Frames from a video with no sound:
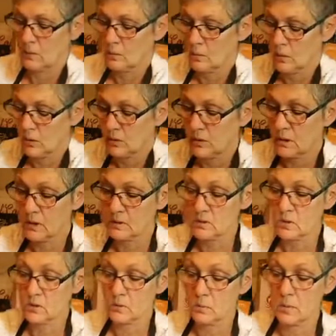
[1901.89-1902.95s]
Put the
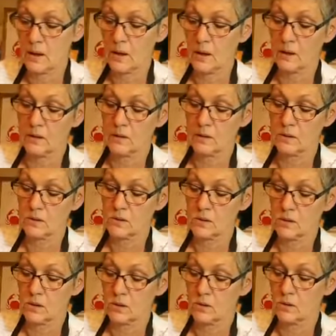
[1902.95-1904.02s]
excess back in the
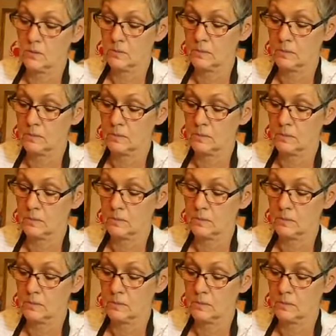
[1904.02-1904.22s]
container.